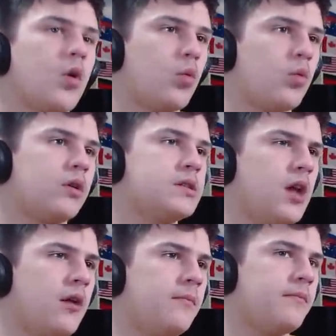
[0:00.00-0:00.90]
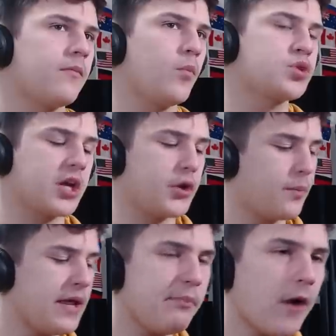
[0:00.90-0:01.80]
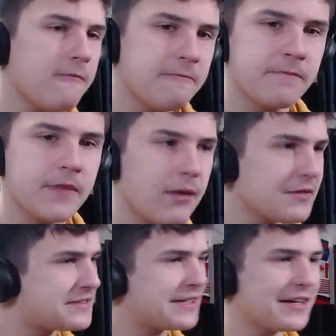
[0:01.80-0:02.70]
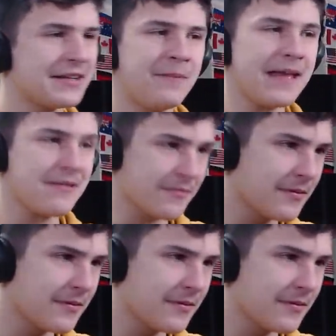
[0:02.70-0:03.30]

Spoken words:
What is it? What's it gonna be, bro? What's it gonna be?